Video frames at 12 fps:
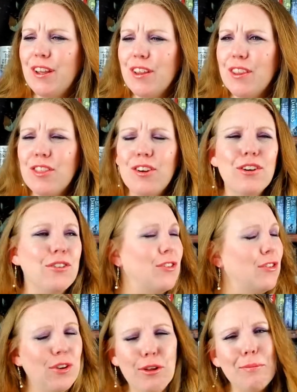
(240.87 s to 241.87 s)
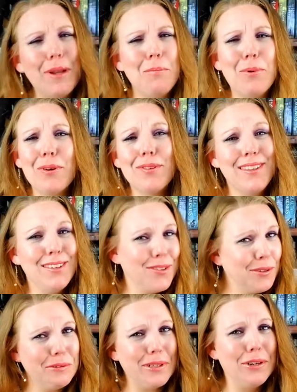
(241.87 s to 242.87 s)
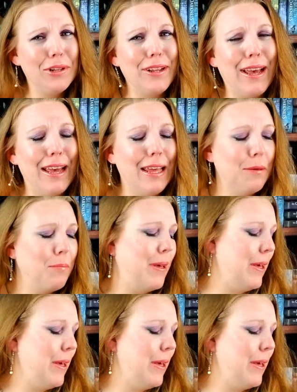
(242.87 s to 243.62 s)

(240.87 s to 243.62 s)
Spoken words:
There's too many books in too little time.